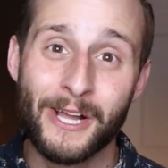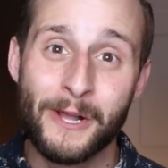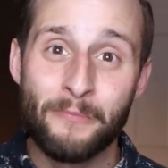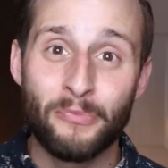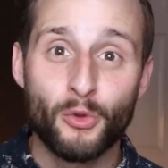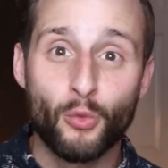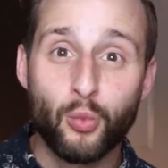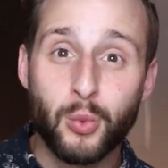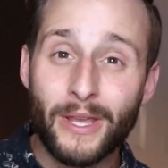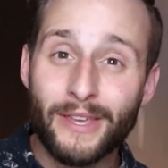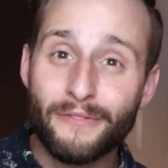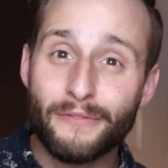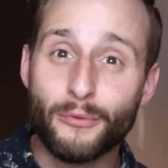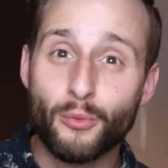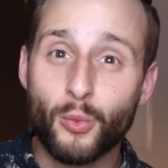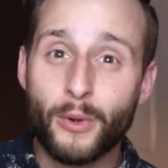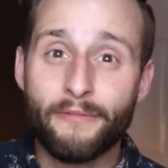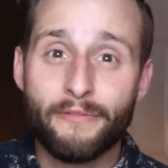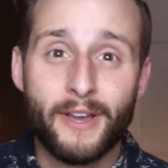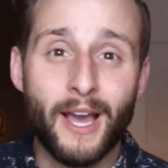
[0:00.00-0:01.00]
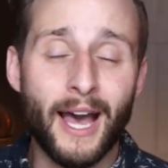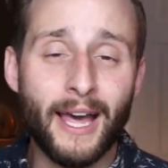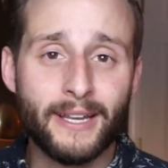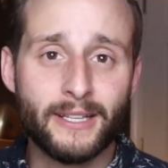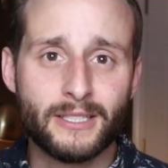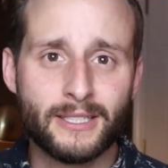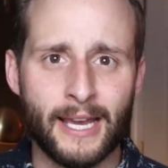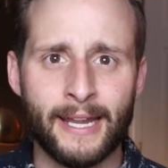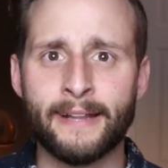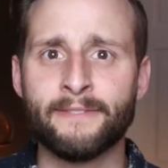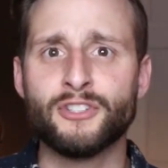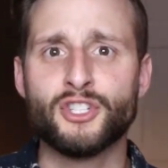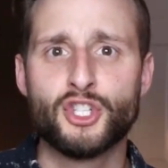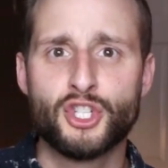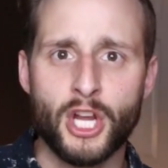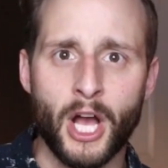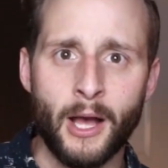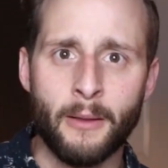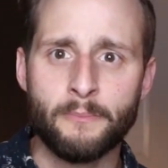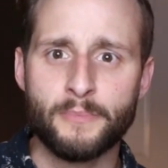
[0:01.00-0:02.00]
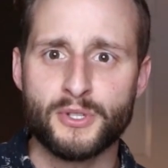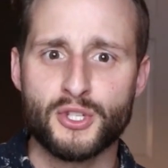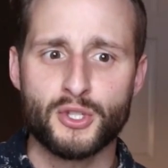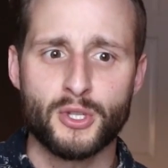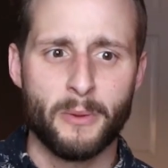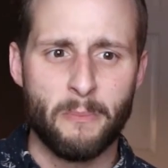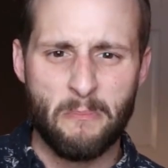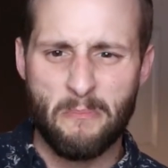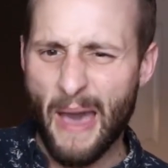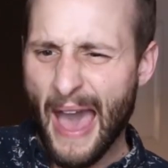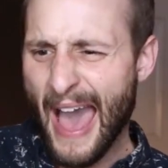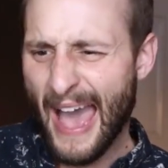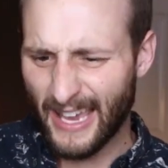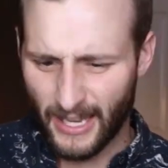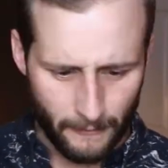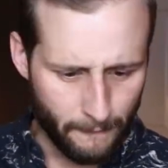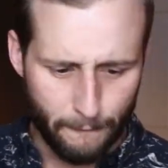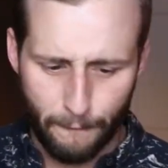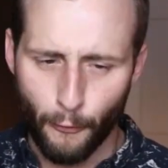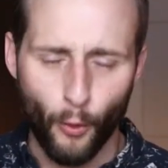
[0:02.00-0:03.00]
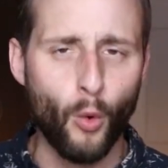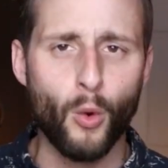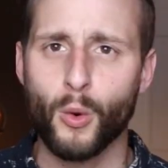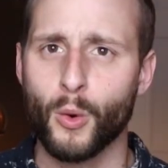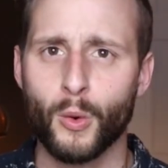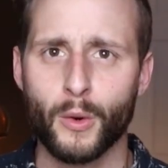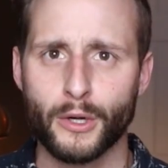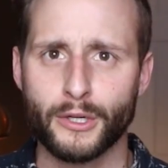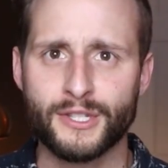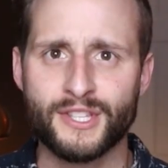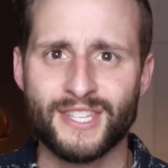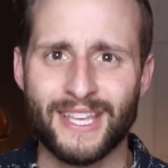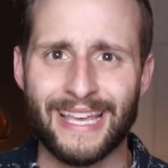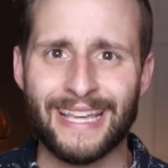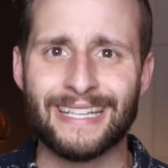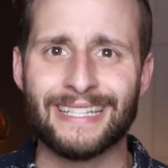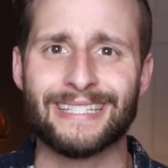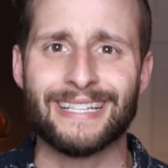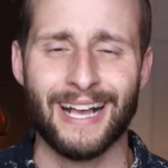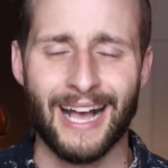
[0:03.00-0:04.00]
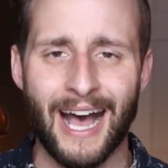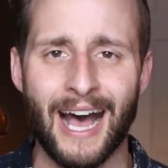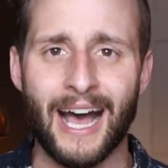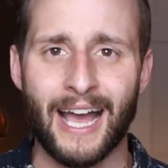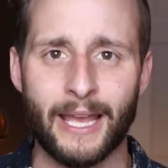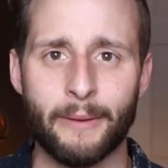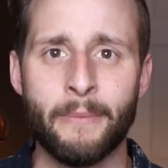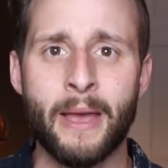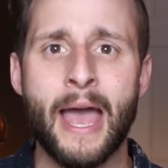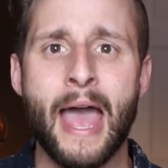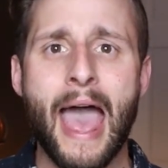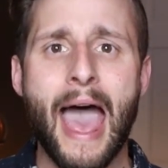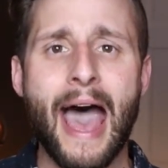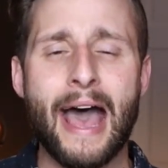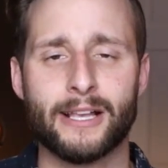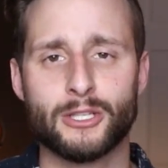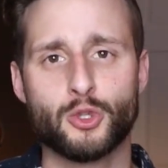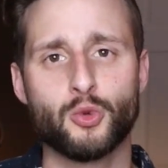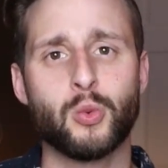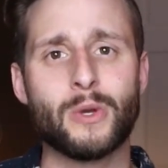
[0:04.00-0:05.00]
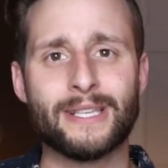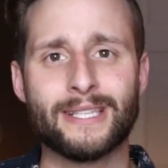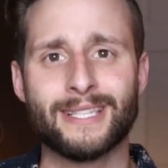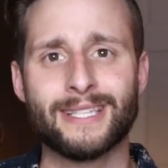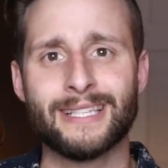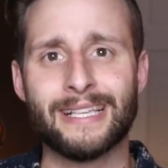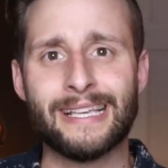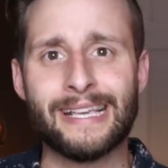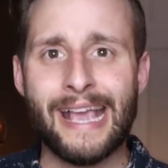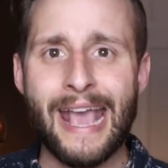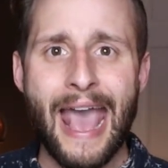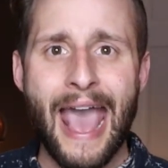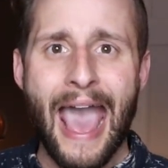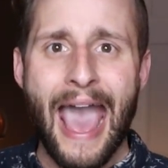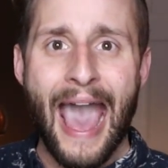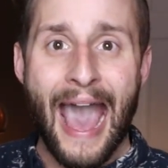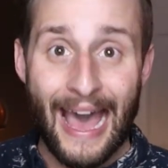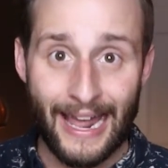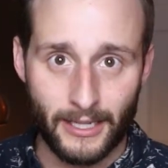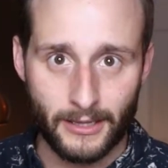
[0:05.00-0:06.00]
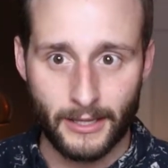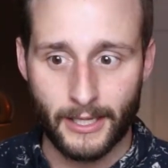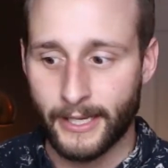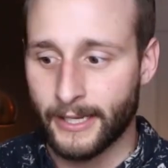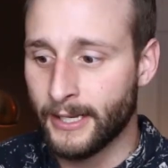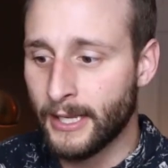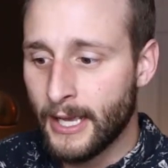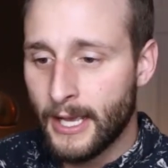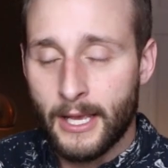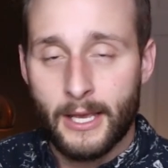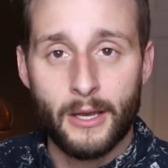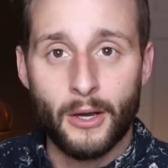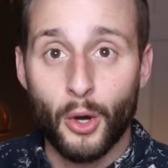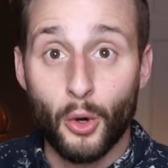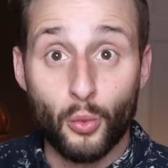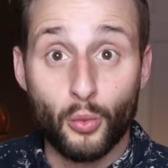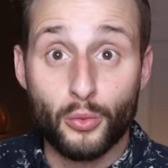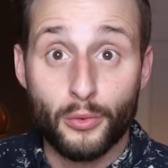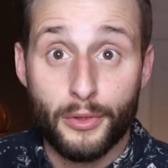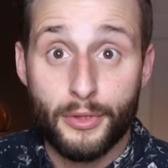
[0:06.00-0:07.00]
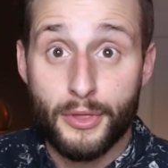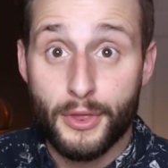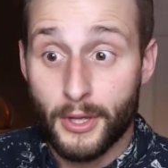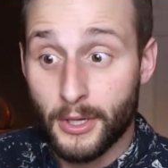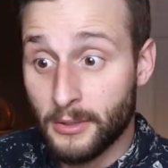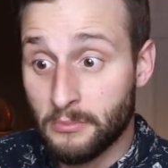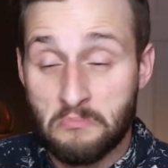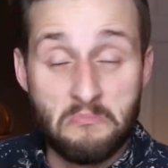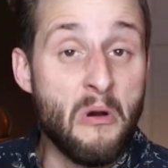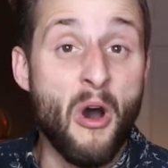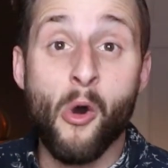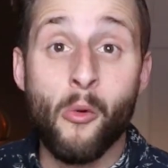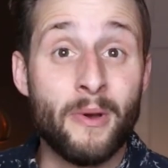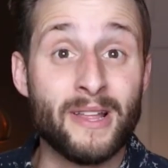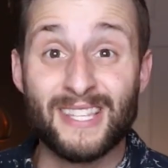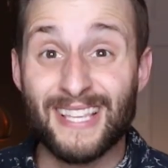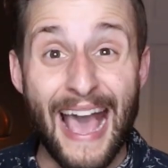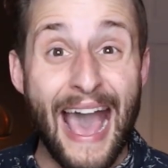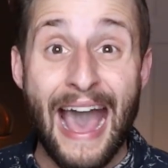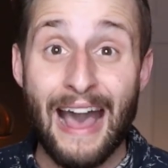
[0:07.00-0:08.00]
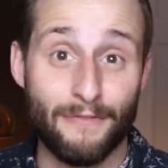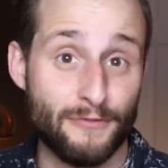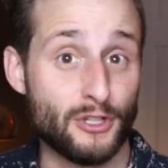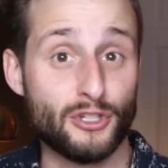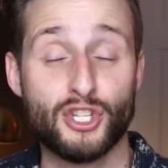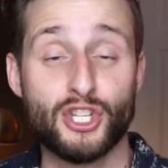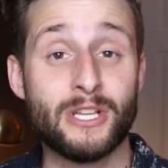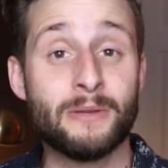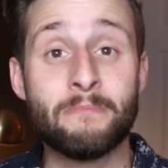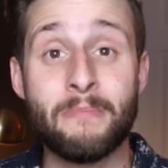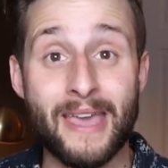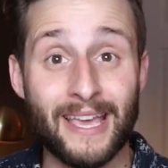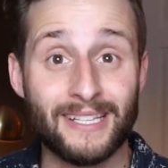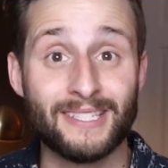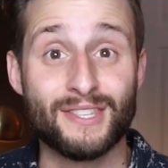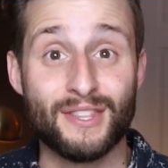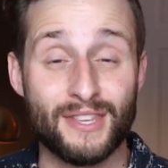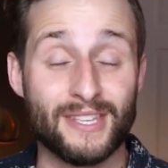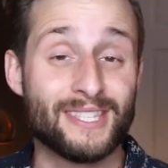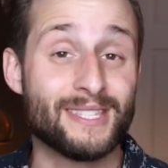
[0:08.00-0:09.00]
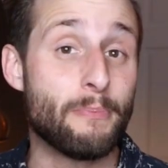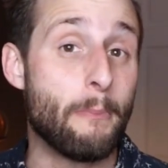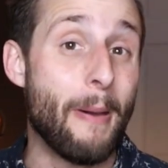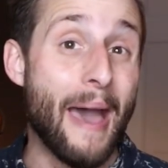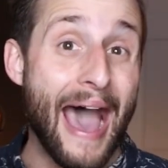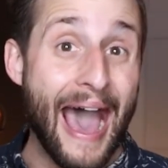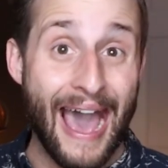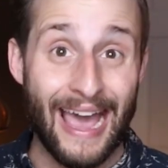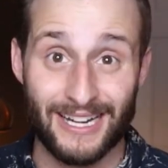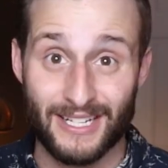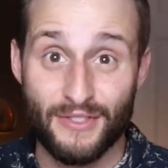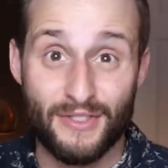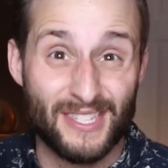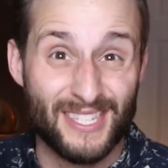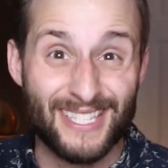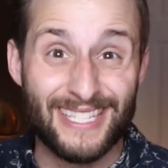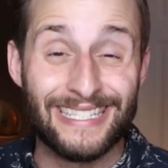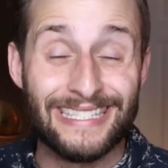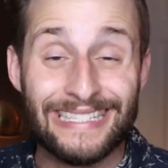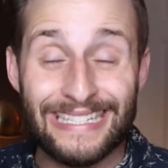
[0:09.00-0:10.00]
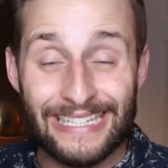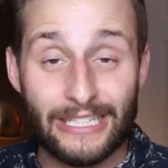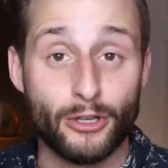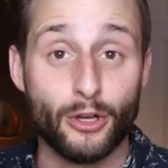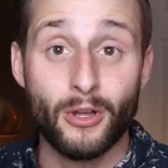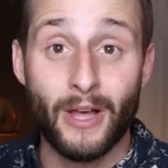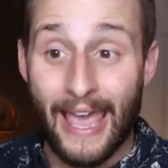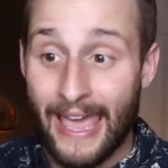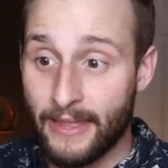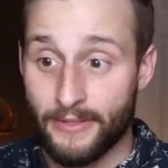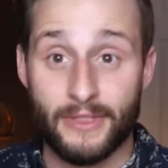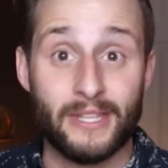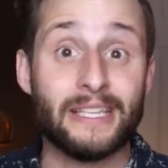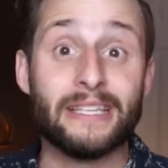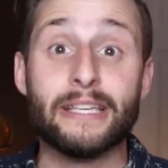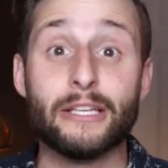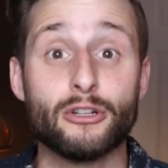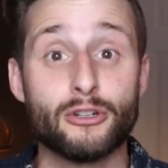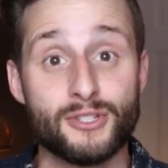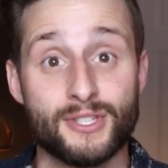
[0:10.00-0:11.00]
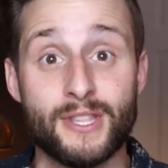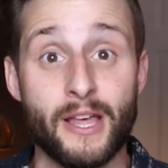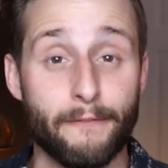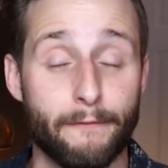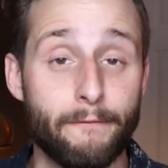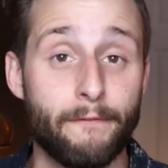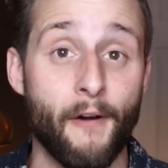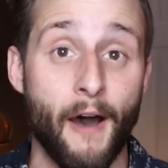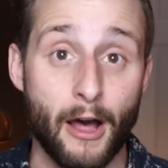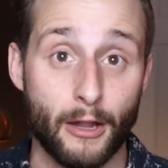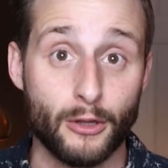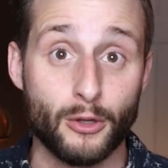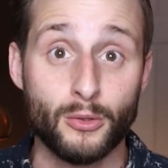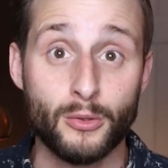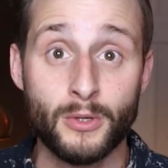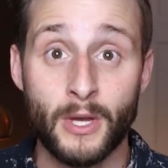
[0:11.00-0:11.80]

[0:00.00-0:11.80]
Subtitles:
We've got kind of jumps back and forwards in time as we see Adeline, the moments after she makes this pact, this deal, and the years that follow.